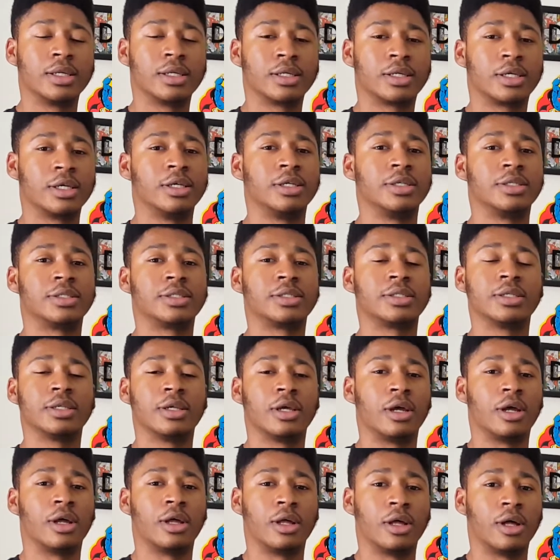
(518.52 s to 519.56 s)
because
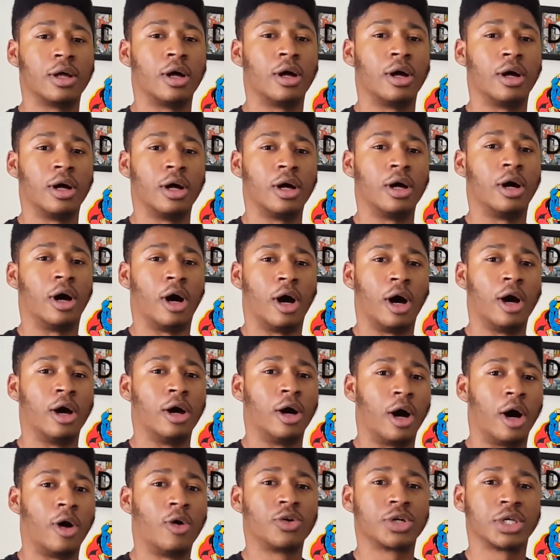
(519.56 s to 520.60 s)

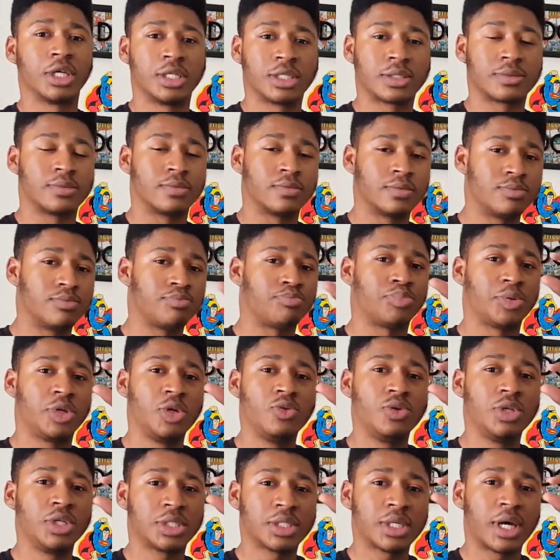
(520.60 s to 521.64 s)
Hulk is
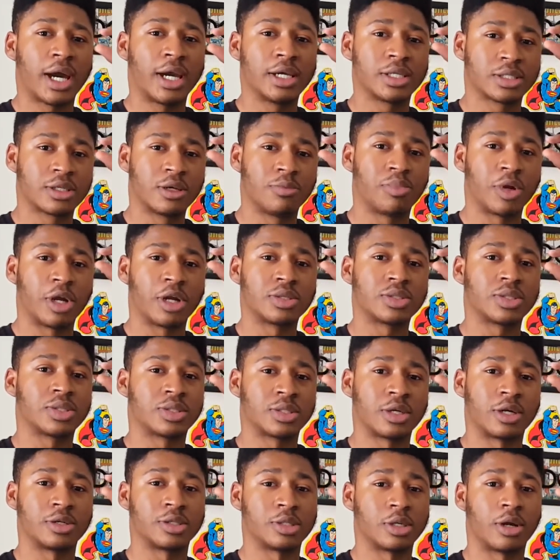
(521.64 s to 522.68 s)
puny size compared to
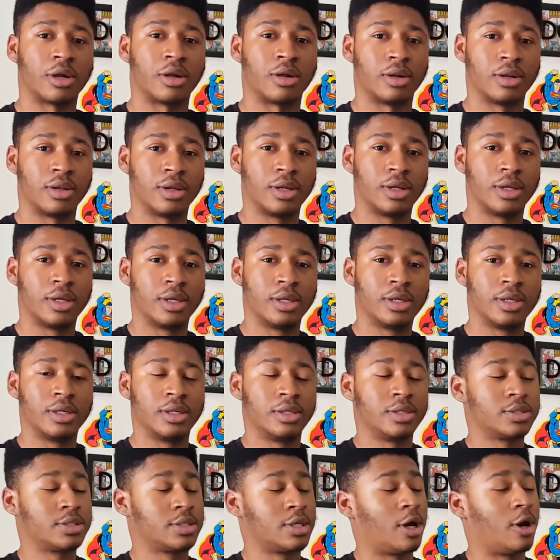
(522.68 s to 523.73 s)
Surtur,
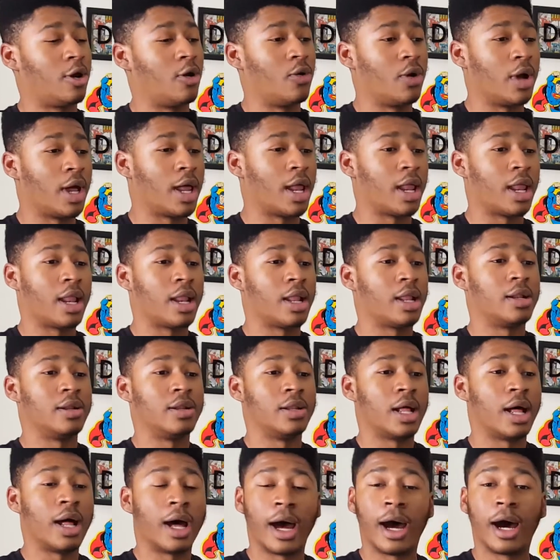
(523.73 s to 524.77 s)
So,
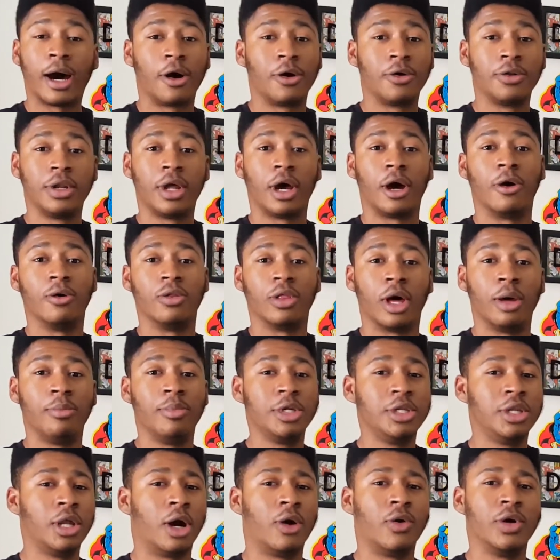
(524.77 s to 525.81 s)
I don't know. Let
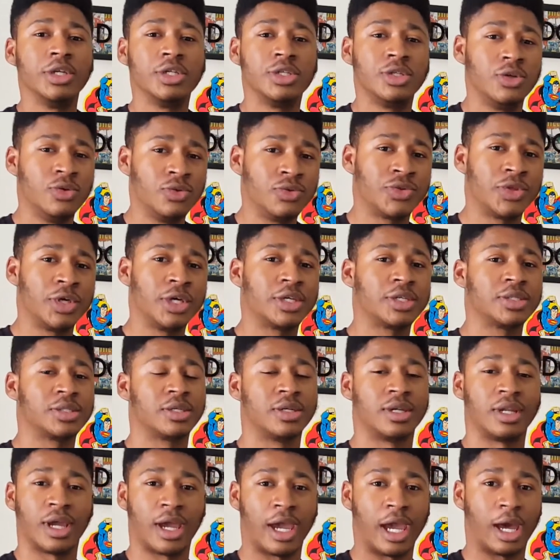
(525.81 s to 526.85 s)
me know what you think is
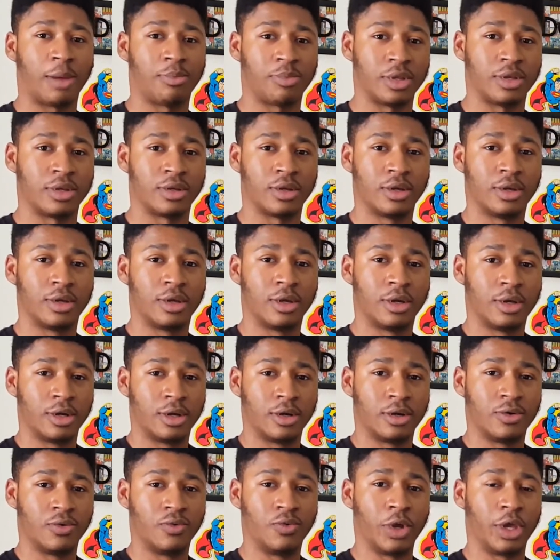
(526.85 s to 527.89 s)
going to happen
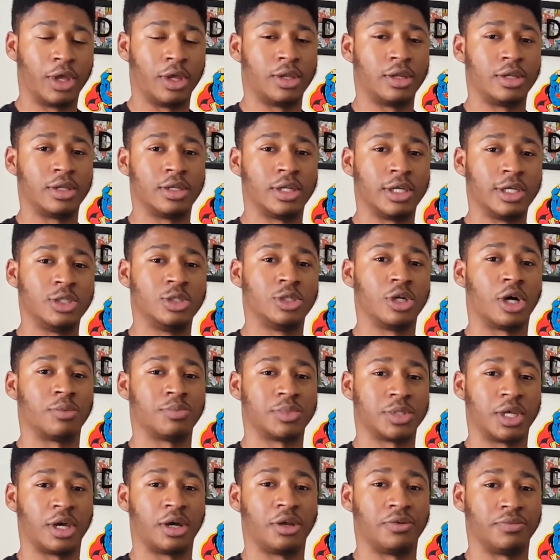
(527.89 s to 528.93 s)
when he
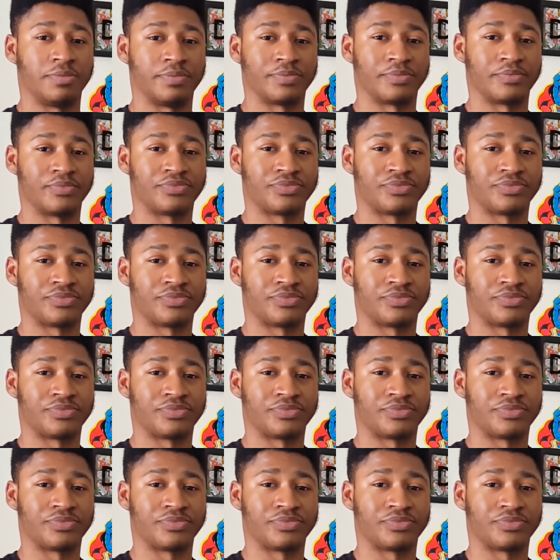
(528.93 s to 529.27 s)
jumps at him.